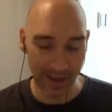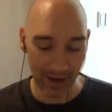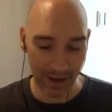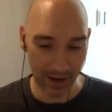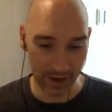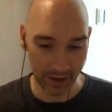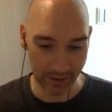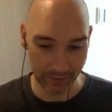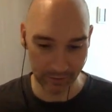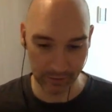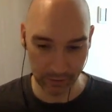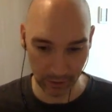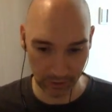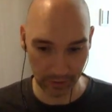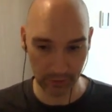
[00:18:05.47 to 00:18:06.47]

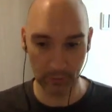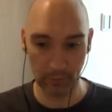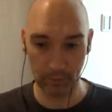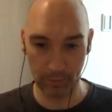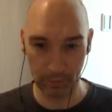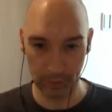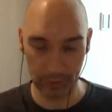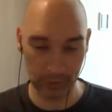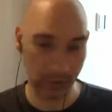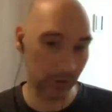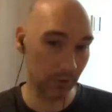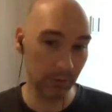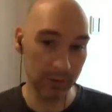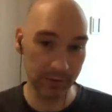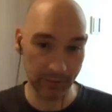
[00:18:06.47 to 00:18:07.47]
Took
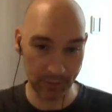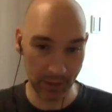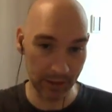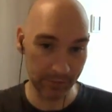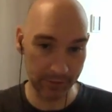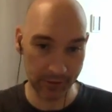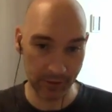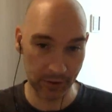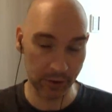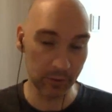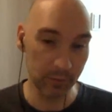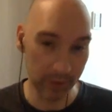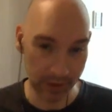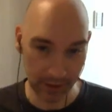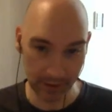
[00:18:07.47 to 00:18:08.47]
the one from APHIS to
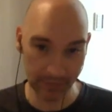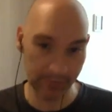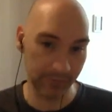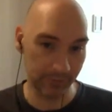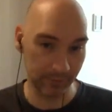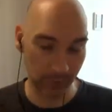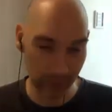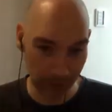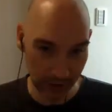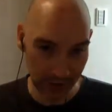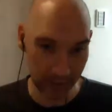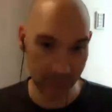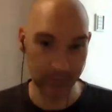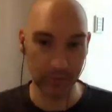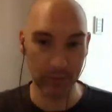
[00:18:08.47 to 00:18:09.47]
me, folded
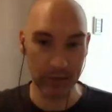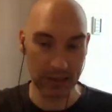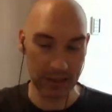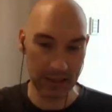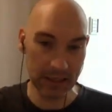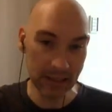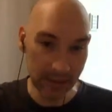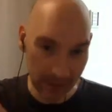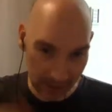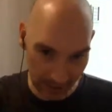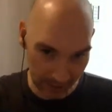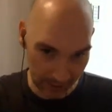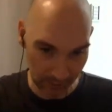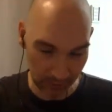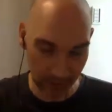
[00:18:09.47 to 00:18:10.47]
it, put it in the
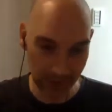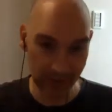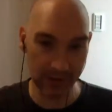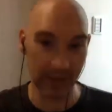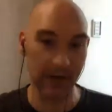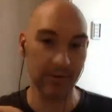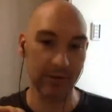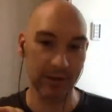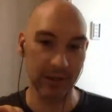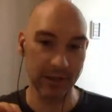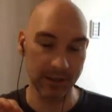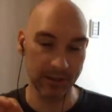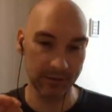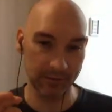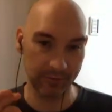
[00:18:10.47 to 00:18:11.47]
other one that I was
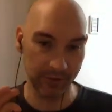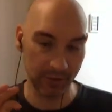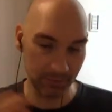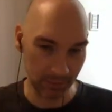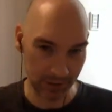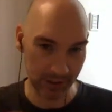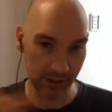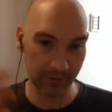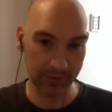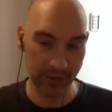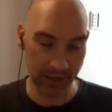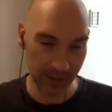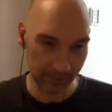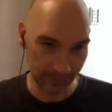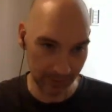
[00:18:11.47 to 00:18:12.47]
sending from myself
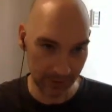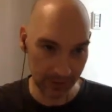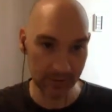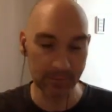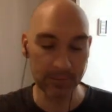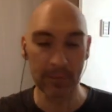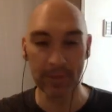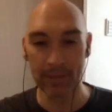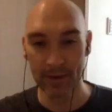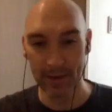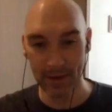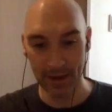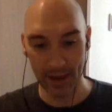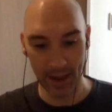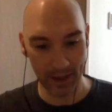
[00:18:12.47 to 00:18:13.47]
to APHIS,
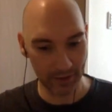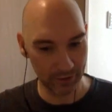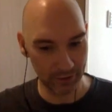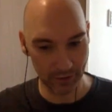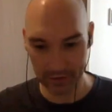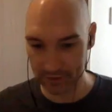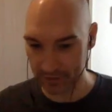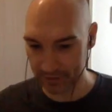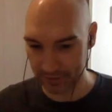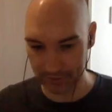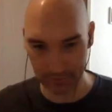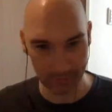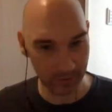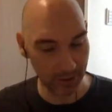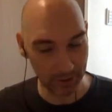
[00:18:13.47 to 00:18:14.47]
and just,
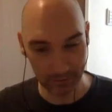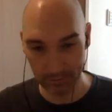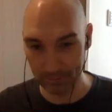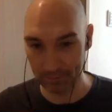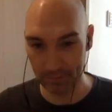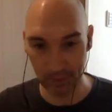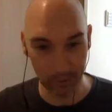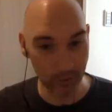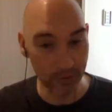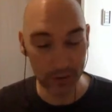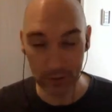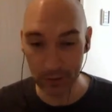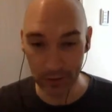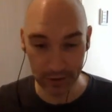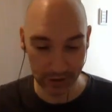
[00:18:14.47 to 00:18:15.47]
old
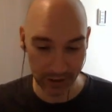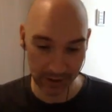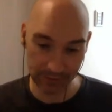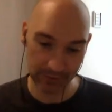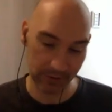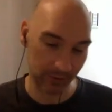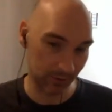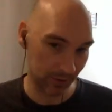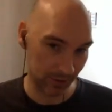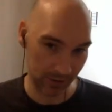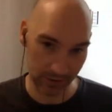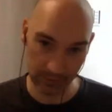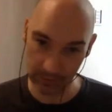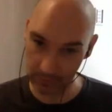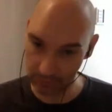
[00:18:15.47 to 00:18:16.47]
school stuff. So
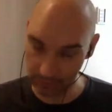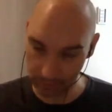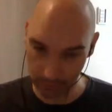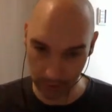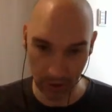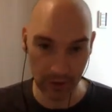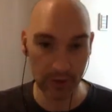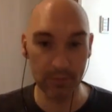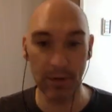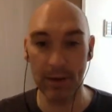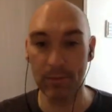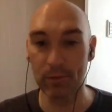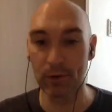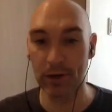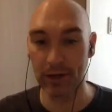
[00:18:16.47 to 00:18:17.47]
put all the
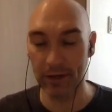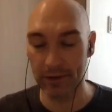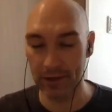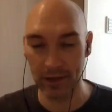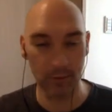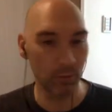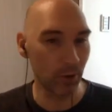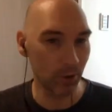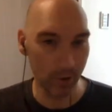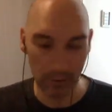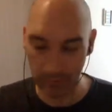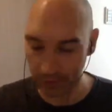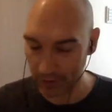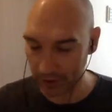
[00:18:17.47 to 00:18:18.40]
paperwork in there, went over